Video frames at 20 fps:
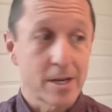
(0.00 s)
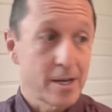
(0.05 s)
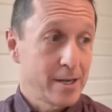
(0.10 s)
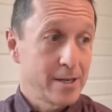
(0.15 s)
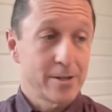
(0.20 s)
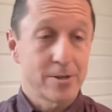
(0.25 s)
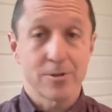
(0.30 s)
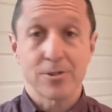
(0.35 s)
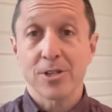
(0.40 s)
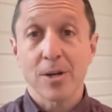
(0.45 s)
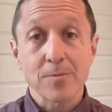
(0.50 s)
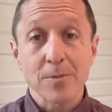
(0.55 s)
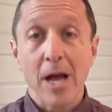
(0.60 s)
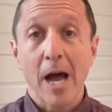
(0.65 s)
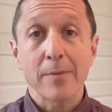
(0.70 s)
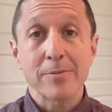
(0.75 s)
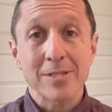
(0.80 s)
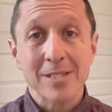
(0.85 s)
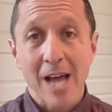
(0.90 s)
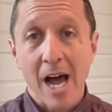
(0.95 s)
You're sometimes
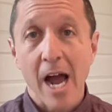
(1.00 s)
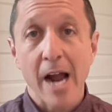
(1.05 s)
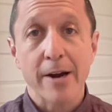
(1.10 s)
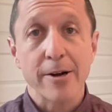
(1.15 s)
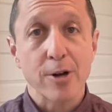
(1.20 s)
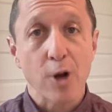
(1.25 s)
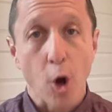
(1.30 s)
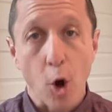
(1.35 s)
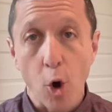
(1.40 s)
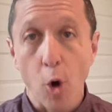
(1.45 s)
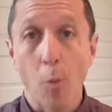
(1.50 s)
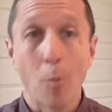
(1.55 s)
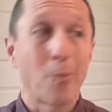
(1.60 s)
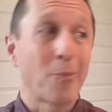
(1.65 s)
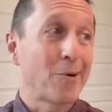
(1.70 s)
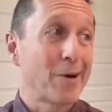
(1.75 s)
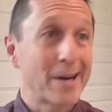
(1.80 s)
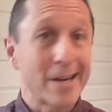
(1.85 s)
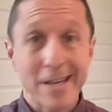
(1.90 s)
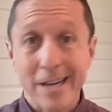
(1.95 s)
tired at home,
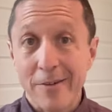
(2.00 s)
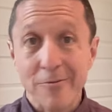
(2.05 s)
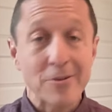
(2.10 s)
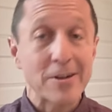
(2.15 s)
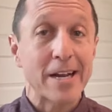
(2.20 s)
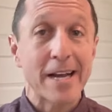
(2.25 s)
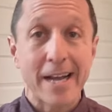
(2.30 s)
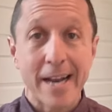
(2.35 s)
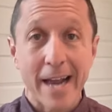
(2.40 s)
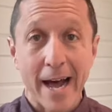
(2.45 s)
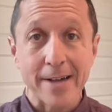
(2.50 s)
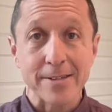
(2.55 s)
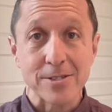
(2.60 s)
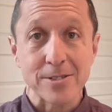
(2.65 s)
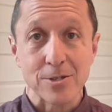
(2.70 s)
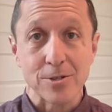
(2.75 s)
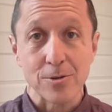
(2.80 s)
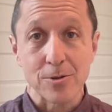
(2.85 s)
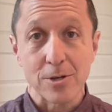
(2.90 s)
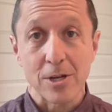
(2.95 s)
playing every day at
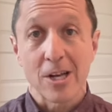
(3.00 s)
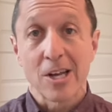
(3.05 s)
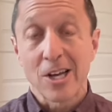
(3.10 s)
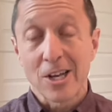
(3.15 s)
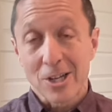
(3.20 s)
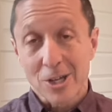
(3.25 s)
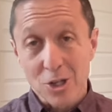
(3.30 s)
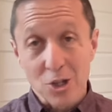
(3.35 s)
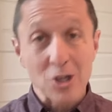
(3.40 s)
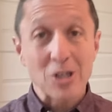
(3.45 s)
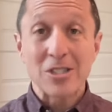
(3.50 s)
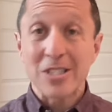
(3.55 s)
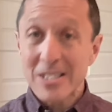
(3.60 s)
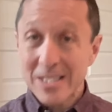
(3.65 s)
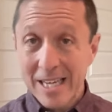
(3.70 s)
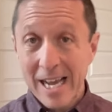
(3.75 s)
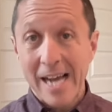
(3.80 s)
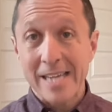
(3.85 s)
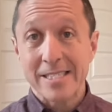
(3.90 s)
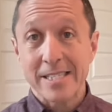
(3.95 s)
altitude. You look at this
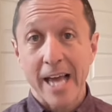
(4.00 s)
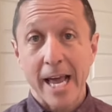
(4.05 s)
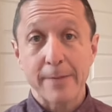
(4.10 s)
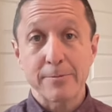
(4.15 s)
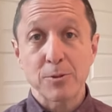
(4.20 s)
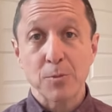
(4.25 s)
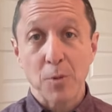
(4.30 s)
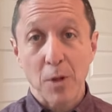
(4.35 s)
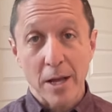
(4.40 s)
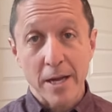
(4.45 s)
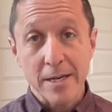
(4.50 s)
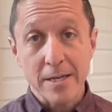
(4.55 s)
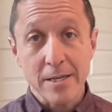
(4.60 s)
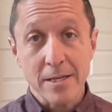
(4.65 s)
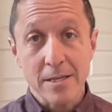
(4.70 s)
guy's games played,